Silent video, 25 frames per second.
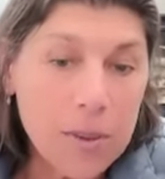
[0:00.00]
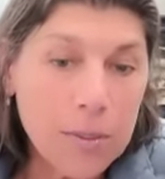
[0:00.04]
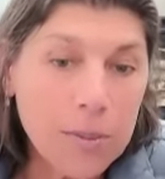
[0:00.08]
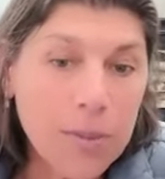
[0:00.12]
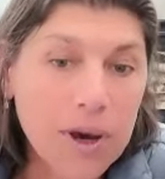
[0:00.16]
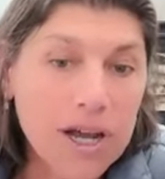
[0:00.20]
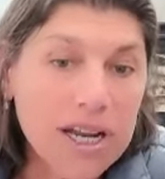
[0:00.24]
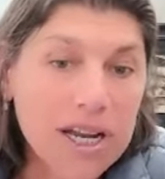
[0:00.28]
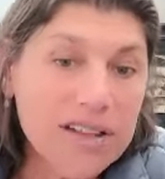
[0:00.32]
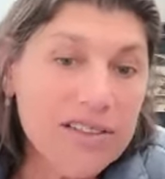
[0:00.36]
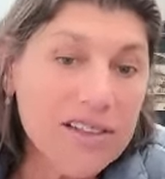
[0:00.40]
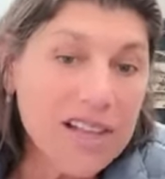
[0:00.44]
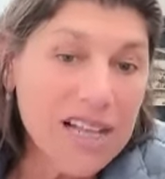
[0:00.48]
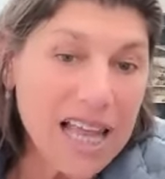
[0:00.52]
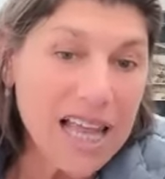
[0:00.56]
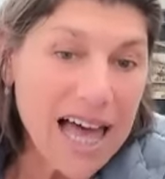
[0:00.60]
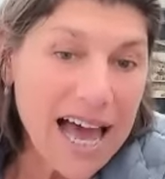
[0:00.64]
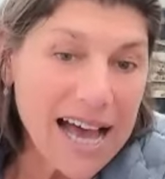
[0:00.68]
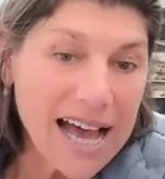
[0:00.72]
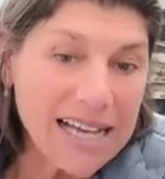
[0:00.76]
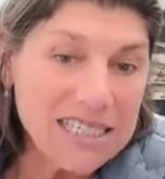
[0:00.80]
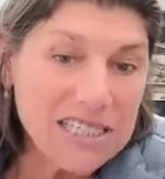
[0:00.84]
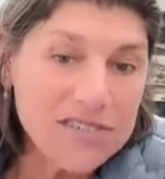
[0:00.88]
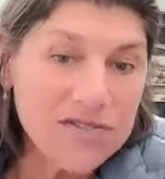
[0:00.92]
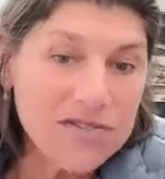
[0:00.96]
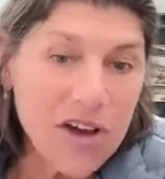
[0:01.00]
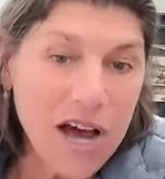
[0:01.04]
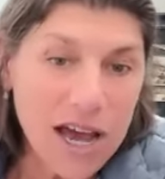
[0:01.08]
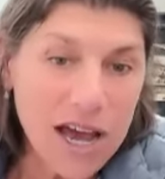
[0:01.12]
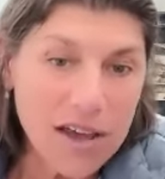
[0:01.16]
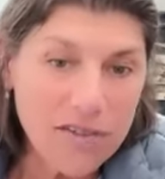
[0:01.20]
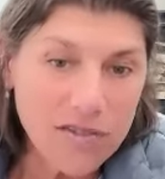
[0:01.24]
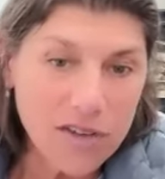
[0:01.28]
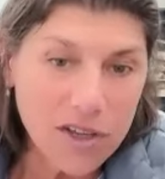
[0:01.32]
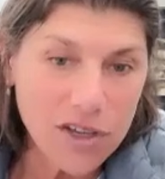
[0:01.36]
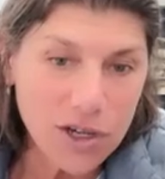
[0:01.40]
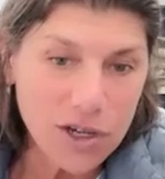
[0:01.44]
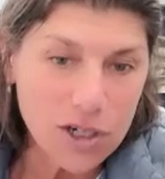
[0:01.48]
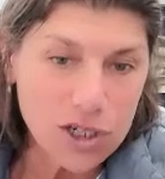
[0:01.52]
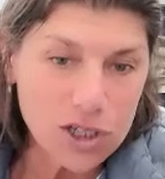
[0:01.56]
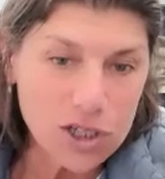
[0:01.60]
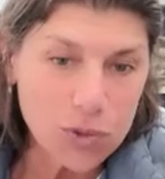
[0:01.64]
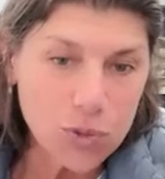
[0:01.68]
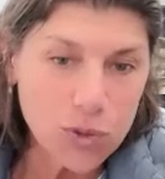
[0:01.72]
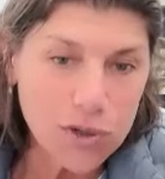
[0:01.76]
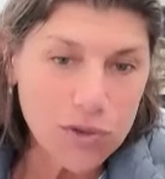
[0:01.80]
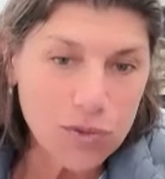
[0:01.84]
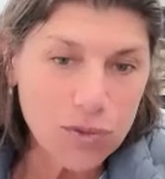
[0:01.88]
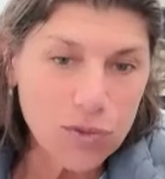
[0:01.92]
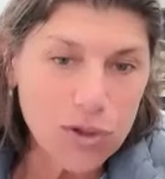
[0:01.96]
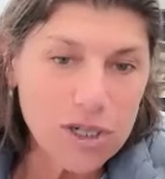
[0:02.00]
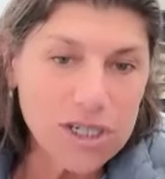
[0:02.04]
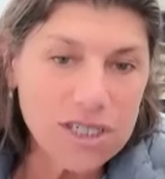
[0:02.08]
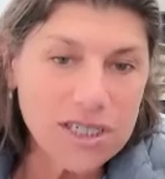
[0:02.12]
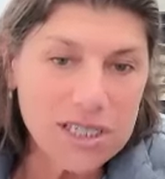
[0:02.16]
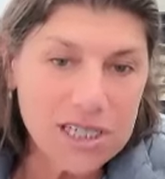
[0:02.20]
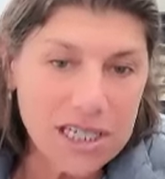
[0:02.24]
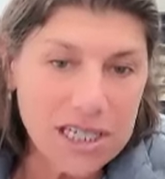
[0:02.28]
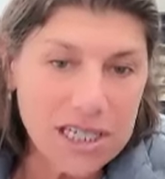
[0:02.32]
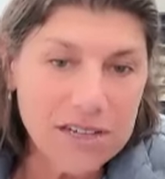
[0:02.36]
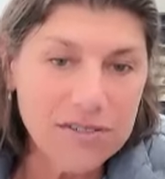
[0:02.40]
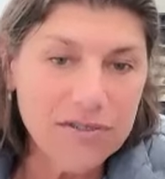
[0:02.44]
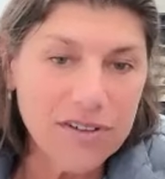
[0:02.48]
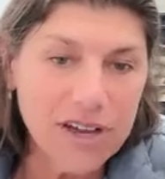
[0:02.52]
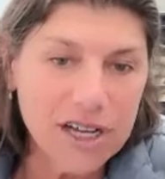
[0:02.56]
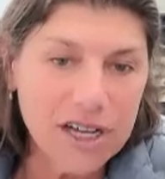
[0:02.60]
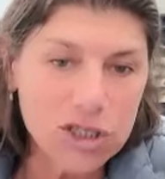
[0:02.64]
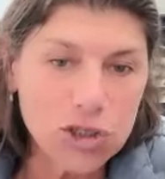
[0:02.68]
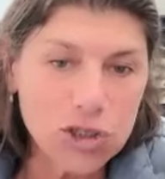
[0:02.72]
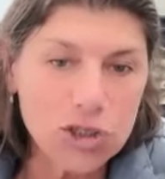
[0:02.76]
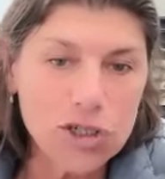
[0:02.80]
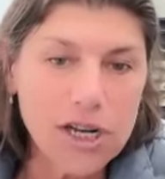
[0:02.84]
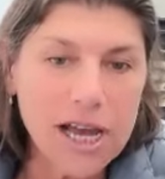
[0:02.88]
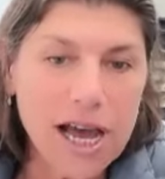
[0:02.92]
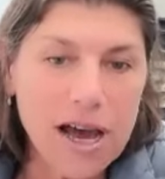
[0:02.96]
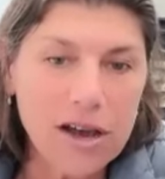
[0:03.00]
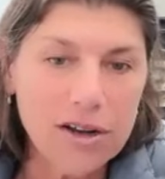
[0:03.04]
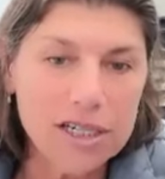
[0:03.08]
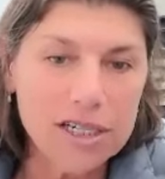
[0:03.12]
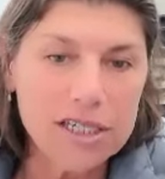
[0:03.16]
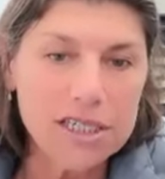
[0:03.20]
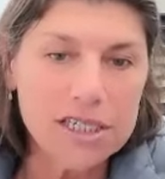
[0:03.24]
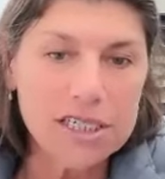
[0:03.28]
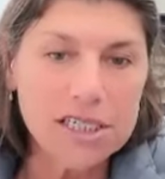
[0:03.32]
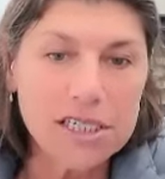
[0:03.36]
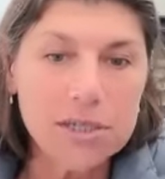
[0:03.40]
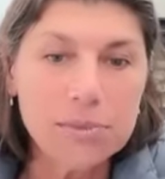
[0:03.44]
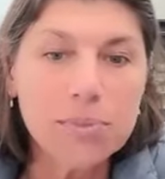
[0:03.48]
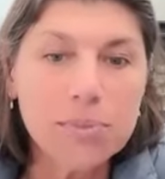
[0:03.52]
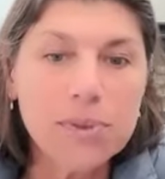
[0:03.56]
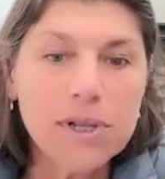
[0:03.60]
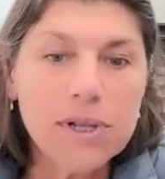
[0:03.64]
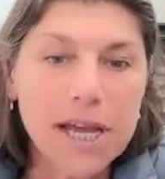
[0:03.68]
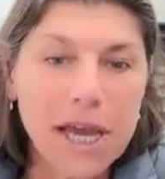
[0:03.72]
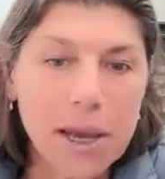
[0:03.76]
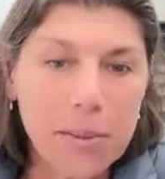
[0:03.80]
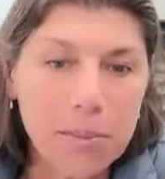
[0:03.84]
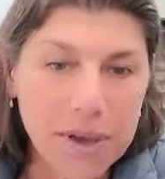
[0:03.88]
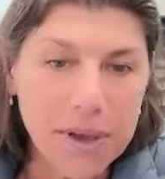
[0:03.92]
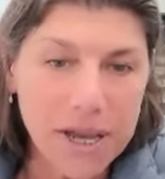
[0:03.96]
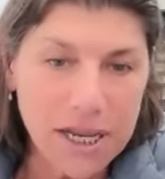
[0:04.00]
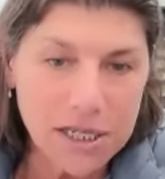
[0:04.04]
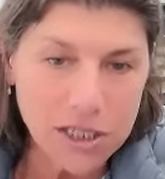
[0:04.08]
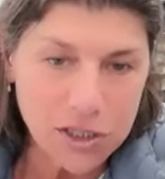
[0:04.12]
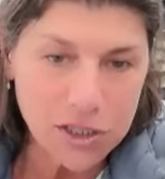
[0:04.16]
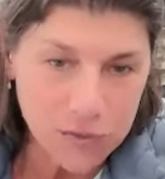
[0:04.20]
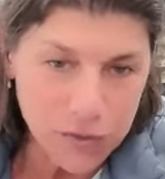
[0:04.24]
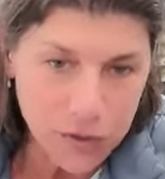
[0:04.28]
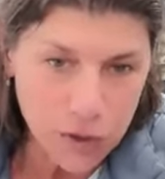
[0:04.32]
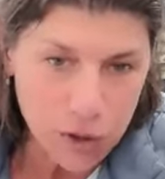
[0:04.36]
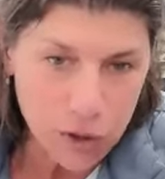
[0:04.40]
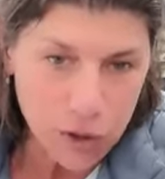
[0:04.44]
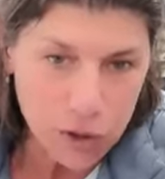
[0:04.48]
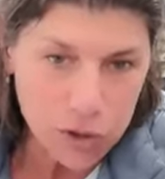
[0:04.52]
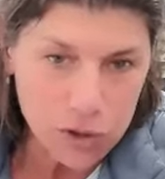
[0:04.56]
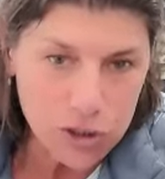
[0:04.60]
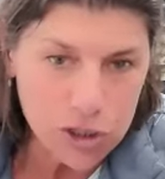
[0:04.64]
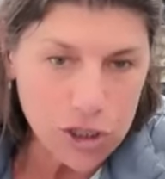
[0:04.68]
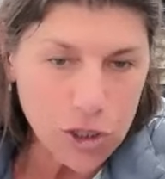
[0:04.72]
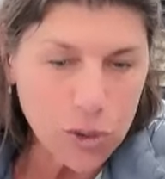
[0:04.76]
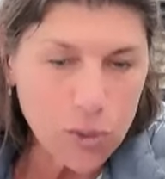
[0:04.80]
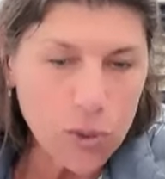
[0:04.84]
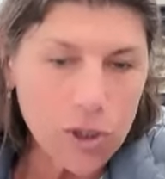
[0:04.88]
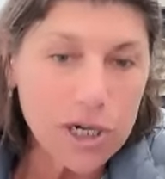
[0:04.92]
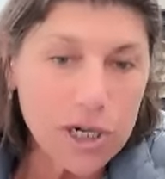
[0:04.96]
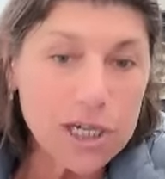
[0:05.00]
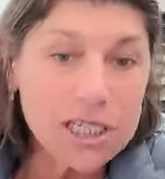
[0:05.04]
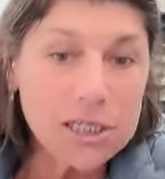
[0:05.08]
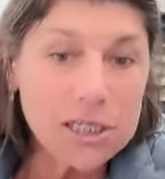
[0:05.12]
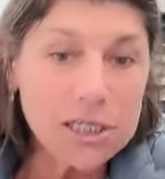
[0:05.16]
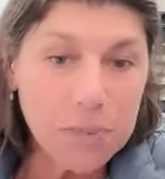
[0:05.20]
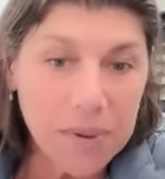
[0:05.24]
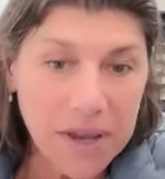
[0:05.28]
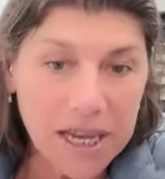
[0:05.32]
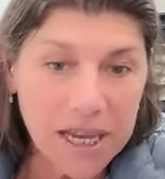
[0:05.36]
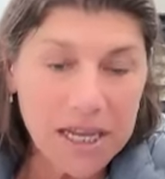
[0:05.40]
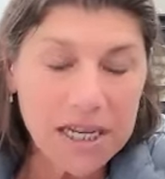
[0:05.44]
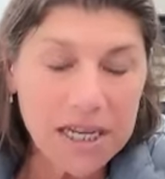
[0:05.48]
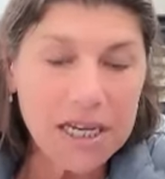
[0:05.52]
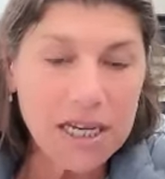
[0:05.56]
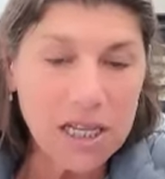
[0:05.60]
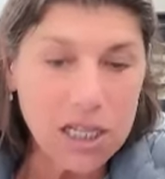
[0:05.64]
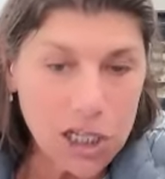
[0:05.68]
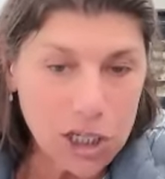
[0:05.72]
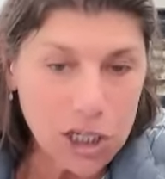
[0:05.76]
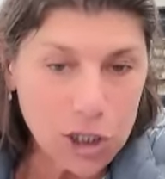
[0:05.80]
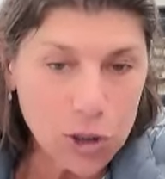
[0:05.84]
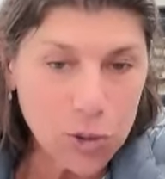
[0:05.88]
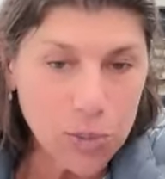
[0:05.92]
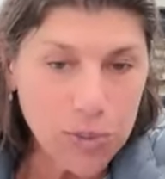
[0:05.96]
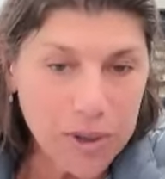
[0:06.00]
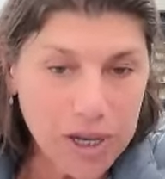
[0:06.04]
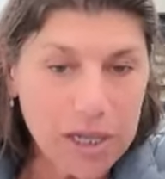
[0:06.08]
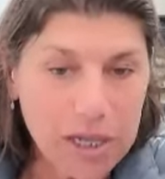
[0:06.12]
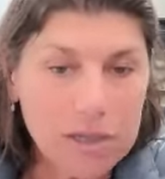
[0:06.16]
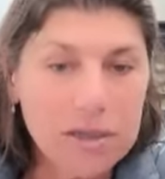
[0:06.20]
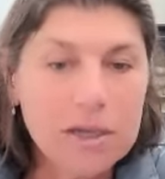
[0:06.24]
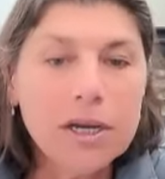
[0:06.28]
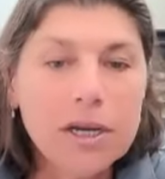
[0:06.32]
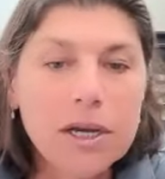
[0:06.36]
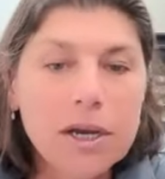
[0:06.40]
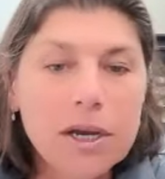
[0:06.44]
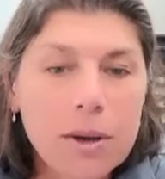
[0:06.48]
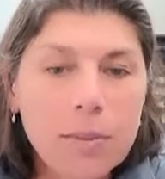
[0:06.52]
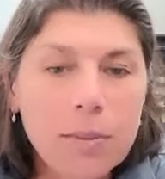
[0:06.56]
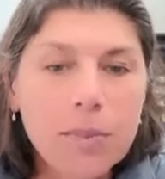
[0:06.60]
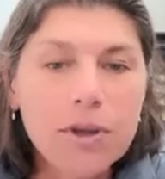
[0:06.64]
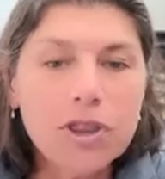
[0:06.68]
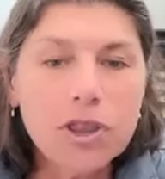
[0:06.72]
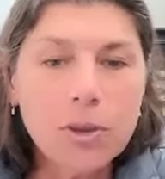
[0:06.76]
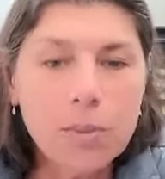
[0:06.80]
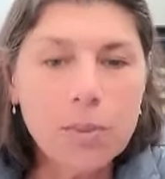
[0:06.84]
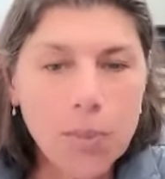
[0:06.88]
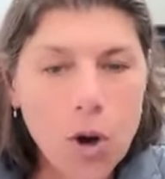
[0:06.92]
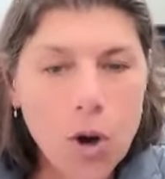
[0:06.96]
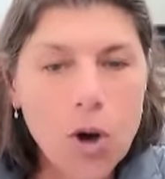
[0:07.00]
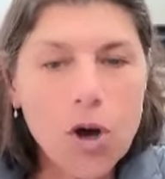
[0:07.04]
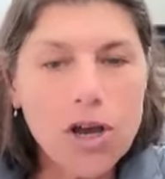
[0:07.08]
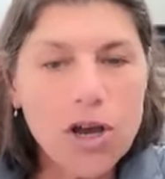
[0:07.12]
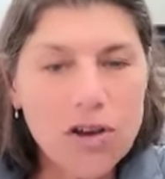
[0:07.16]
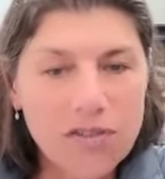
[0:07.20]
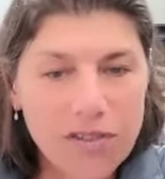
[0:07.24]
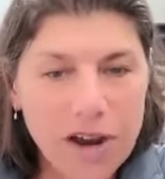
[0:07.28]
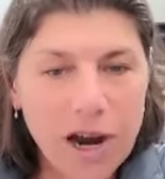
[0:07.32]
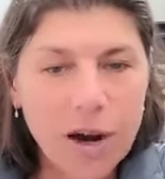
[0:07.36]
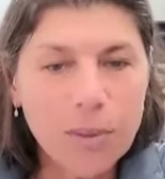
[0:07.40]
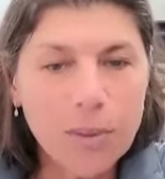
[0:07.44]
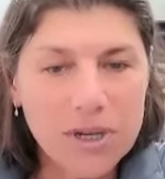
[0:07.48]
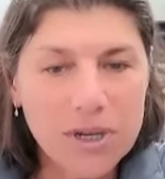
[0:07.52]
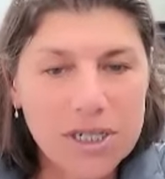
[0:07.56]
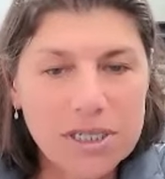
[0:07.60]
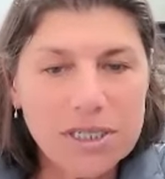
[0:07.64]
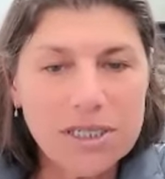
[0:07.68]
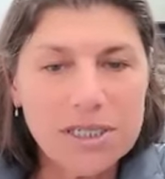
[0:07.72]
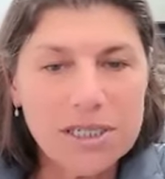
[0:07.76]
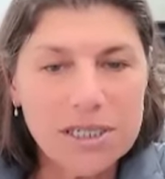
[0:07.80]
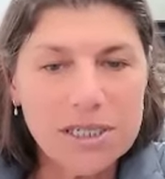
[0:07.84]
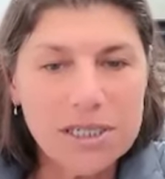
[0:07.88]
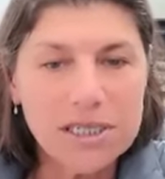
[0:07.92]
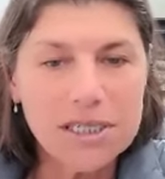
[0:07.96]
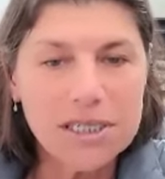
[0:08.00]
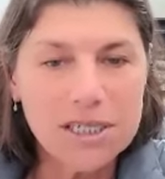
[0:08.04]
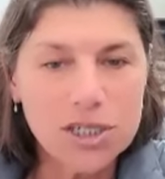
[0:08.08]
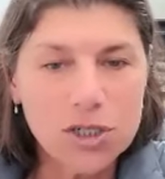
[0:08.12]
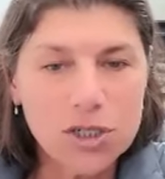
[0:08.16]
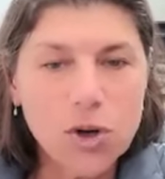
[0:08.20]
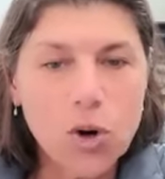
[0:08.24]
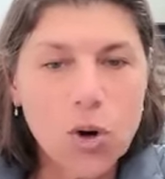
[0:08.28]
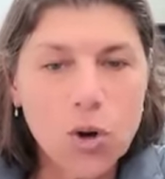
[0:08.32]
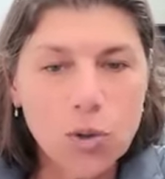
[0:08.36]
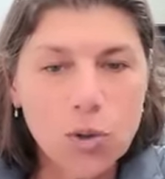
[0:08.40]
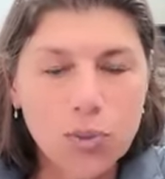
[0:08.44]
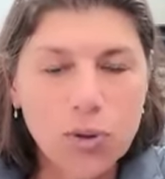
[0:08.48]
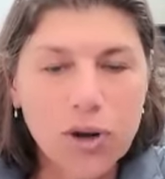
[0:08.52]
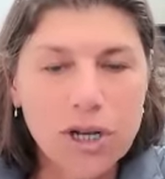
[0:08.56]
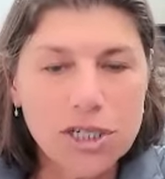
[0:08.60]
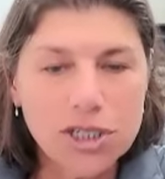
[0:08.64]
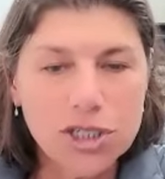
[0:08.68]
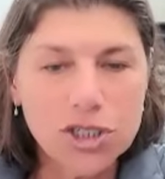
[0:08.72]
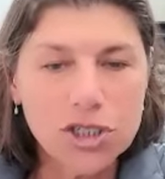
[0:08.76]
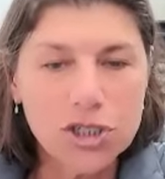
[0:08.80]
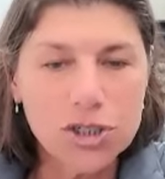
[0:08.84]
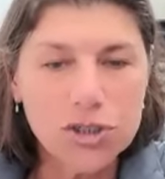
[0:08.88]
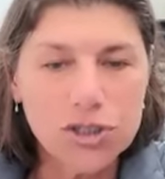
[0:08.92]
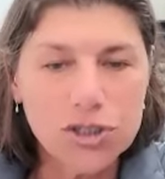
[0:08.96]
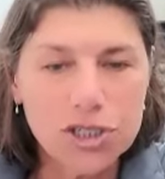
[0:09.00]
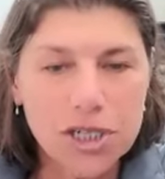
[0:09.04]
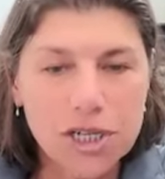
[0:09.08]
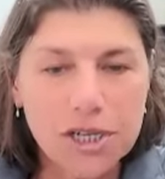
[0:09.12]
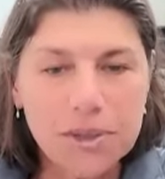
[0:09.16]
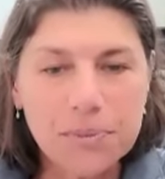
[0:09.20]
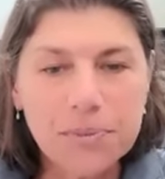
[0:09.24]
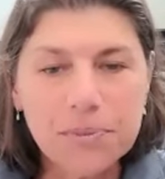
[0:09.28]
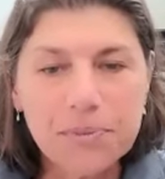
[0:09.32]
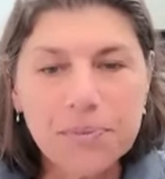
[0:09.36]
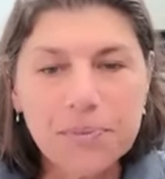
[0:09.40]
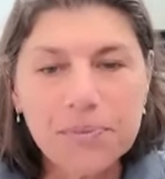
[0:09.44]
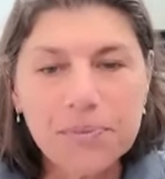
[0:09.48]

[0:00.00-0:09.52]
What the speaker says: But in the last 5 years, we recently ventured out into some plant-based foods. So we're expanding a little bit, but the bulk of our business is in cold pressed juicing.